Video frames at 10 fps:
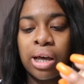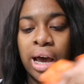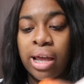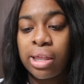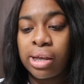
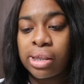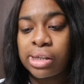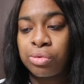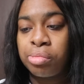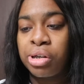I think
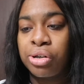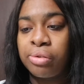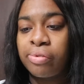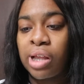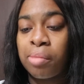this would be
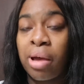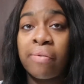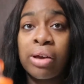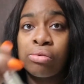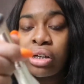good for like my
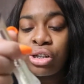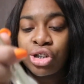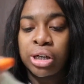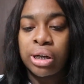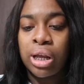
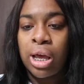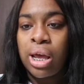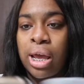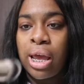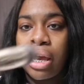foundation
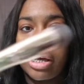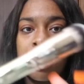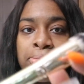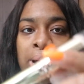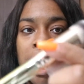
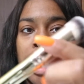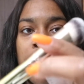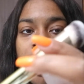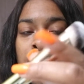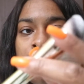and
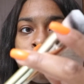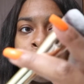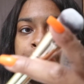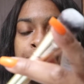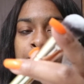
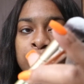my